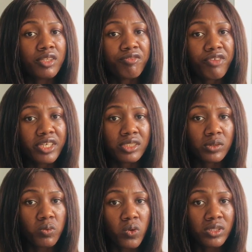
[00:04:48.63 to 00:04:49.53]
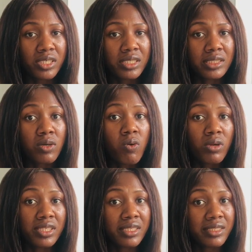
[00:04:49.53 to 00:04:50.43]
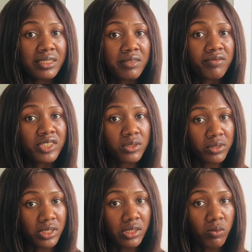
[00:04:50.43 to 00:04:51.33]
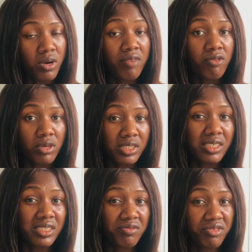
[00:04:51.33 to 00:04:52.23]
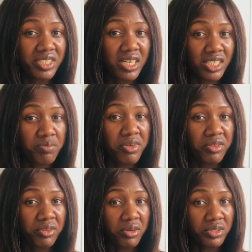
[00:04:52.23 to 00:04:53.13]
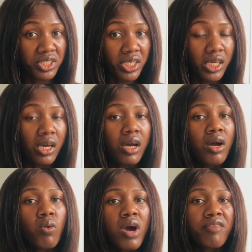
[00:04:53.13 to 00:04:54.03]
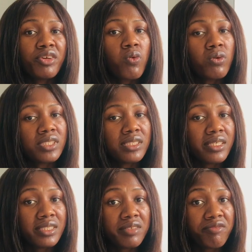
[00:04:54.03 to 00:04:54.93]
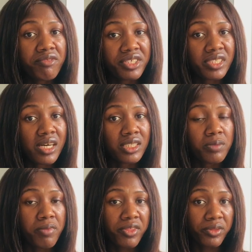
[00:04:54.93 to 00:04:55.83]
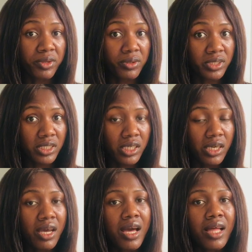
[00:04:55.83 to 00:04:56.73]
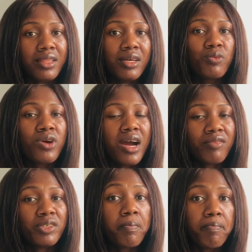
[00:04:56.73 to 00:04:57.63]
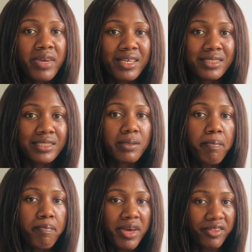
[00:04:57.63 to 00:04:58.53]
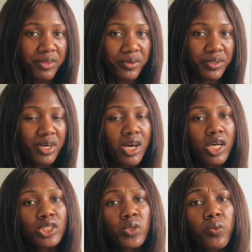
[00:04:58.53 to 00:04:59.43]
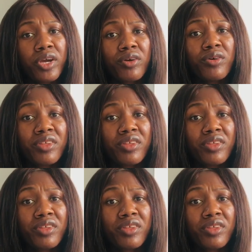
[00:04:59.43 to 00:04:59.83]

The first one is qualitative study. We have qualitative research methodology. We have the quantitative research methodology, and then we have the mixed method. So we're going